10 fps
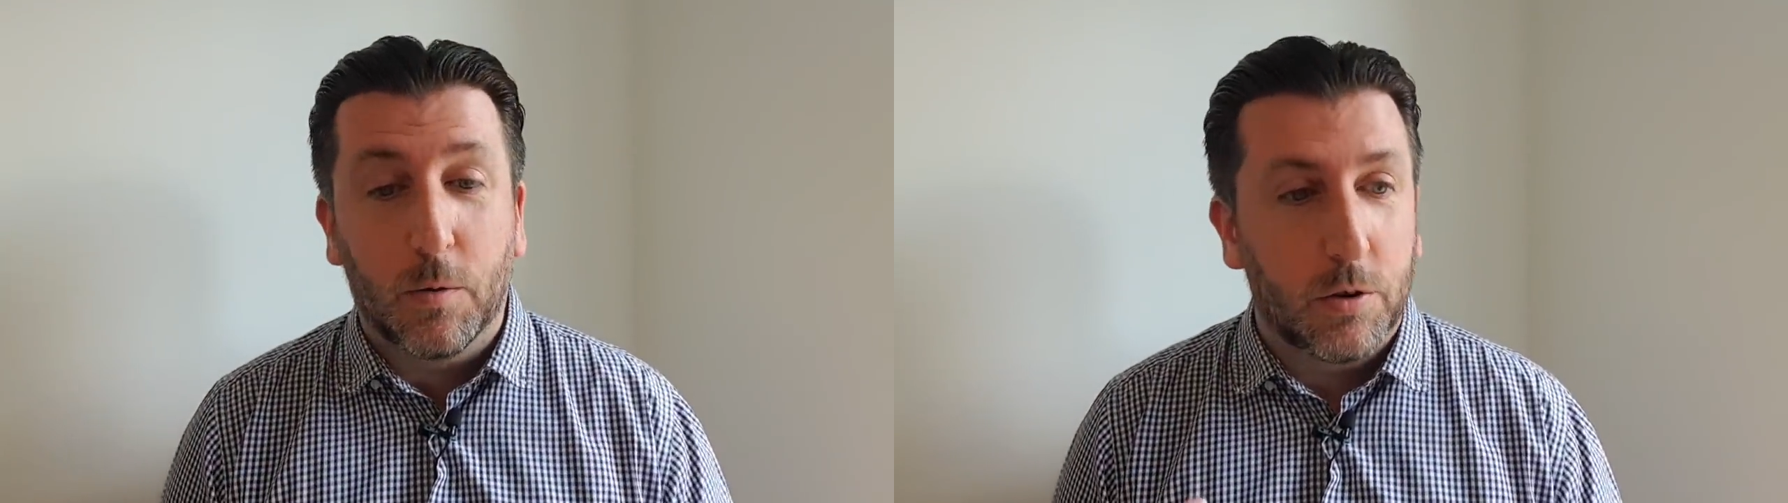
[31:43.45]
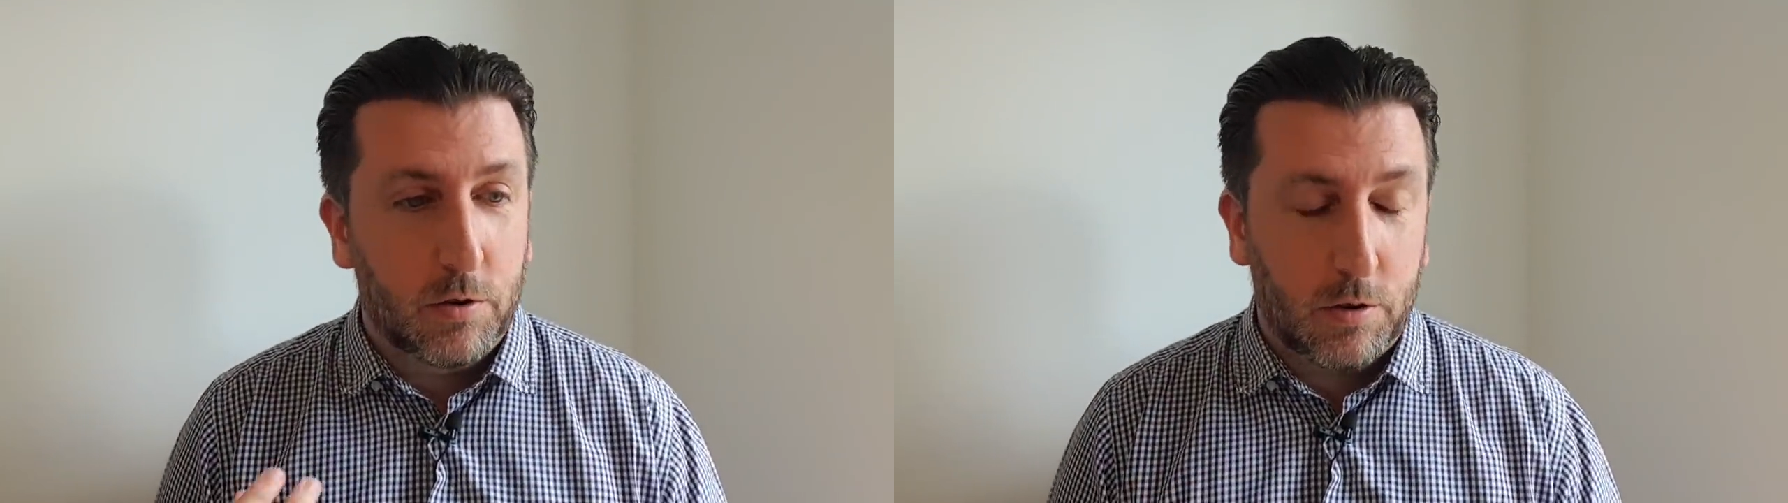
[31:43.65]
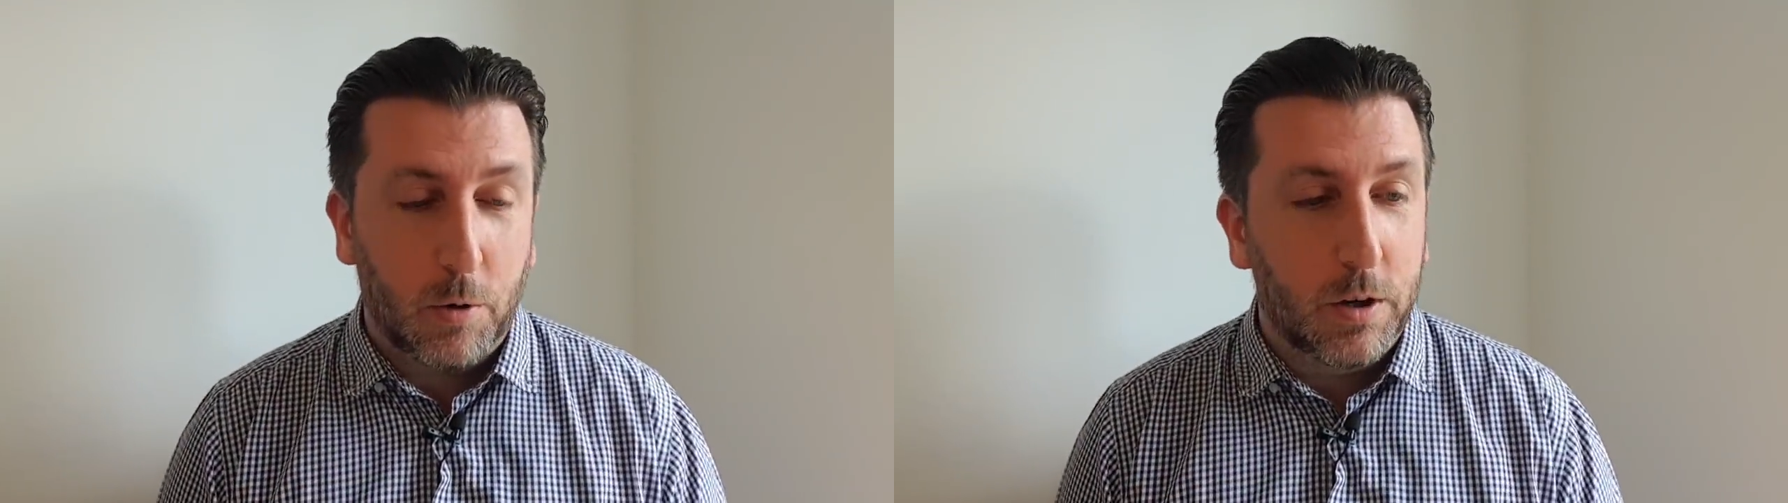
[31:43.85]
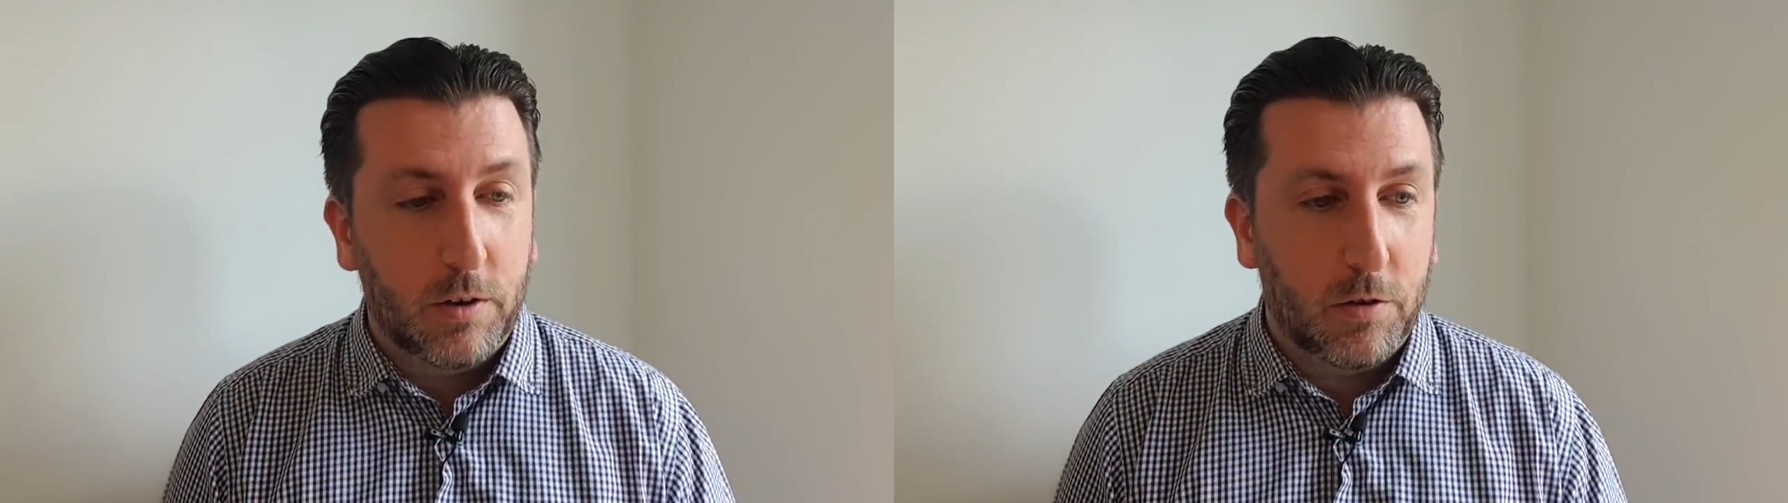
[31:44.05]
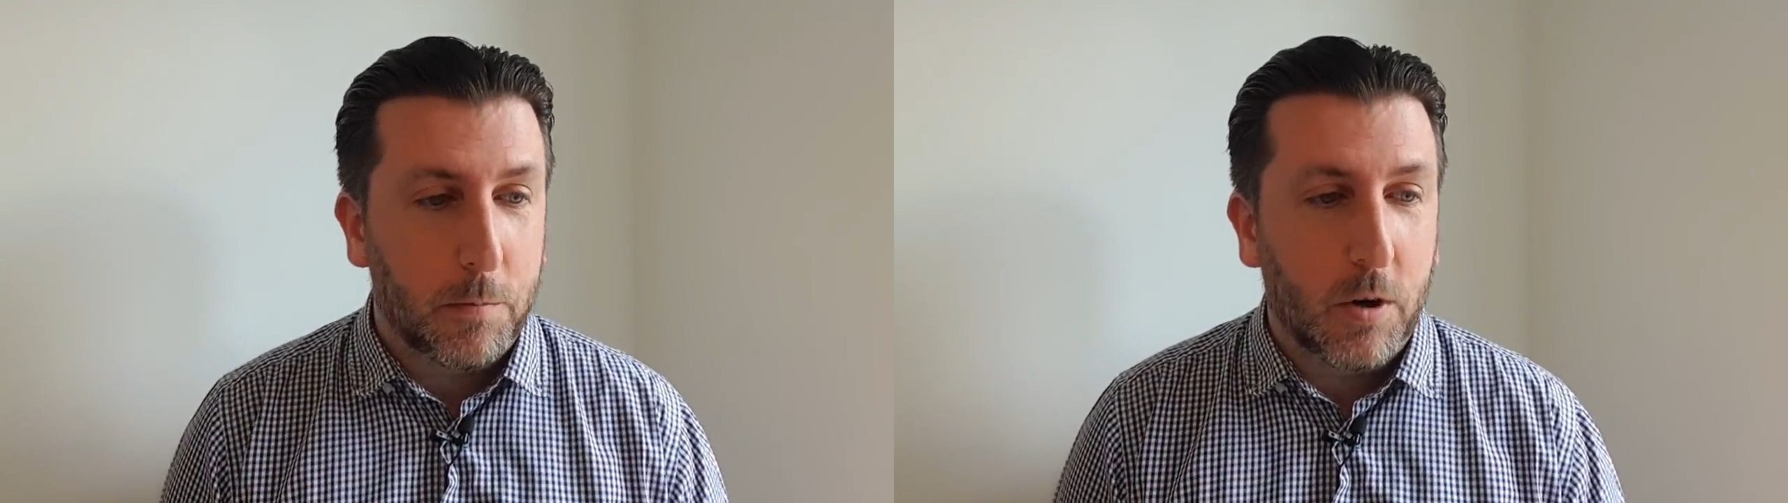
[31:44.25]
which totally
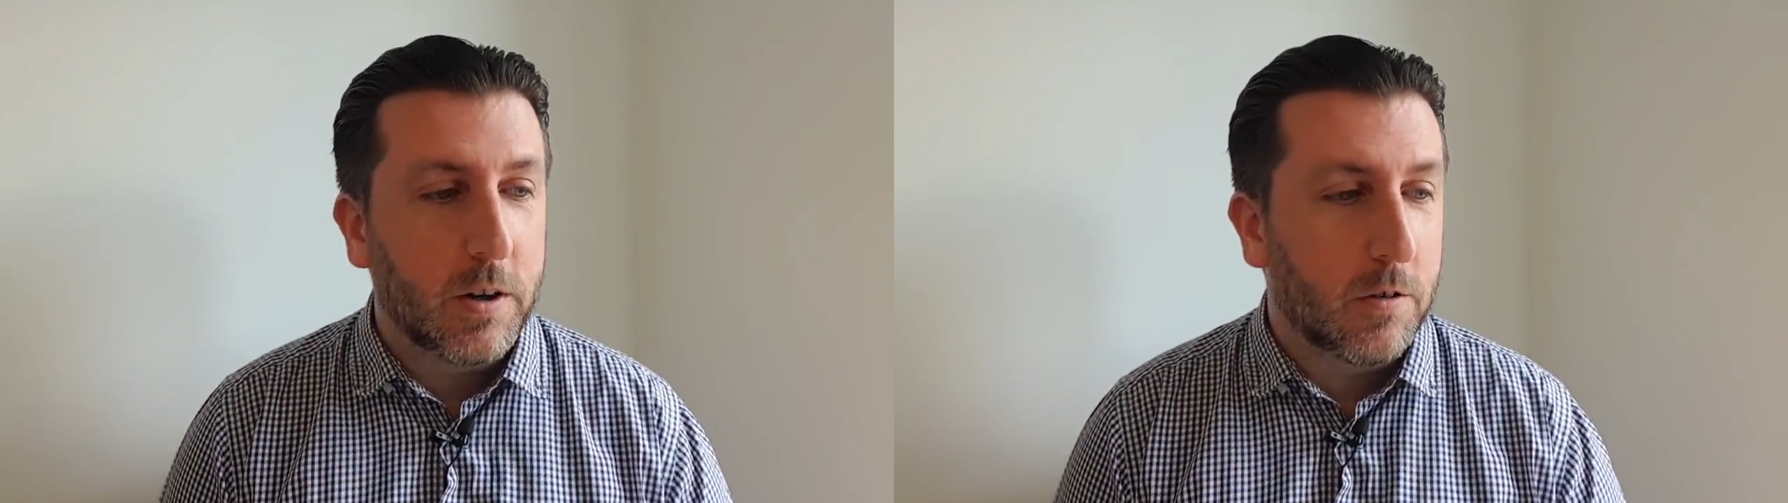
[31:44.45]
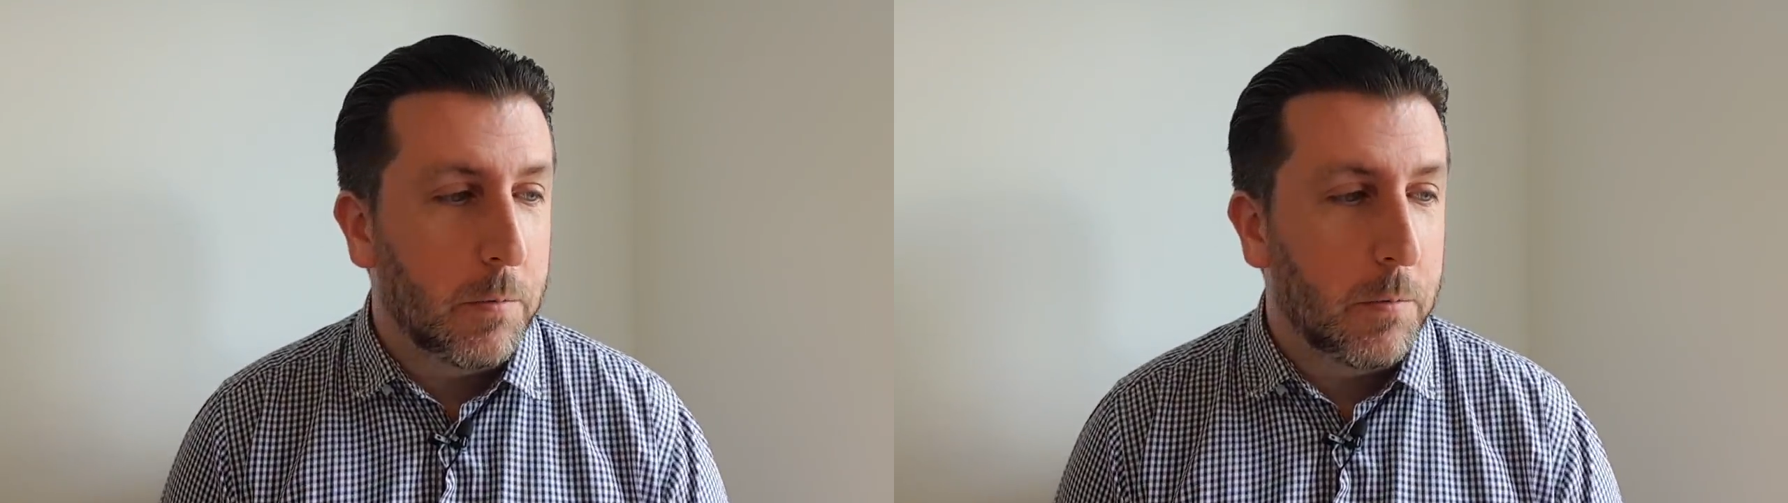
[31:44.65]
surprised